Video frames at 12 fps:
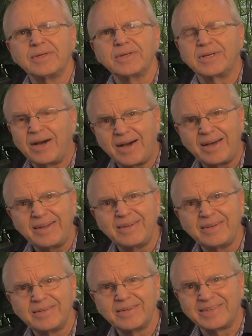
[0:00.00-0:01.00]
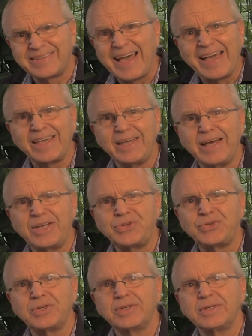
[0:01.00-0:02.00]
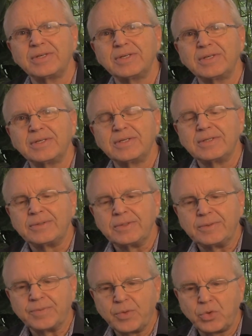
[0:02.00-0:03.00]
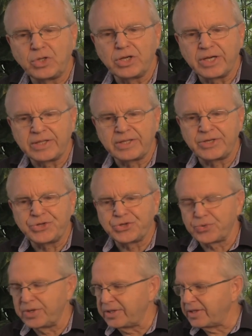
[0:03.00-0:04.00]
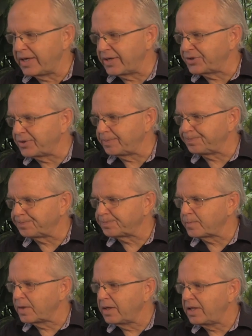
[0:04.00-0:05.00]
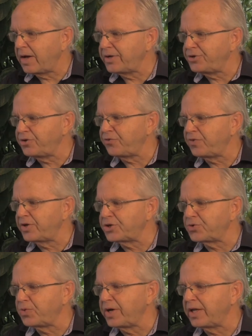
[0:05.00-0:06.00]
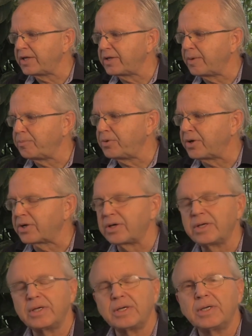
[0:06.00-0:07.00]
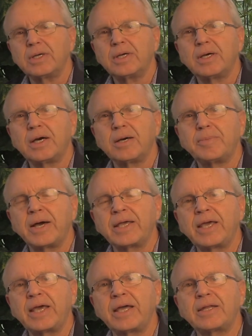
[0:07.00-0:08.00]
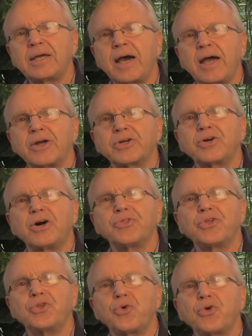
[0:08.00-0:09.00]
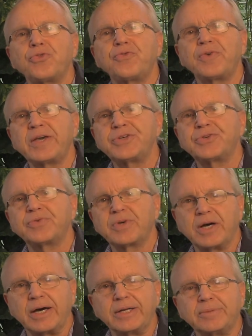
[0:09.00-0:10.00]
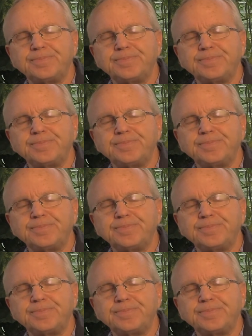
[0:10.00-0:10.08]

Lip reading: God attacking us? We'll look at these three things. Now, I just finished reading a book by Ken Geyer called The North Face of God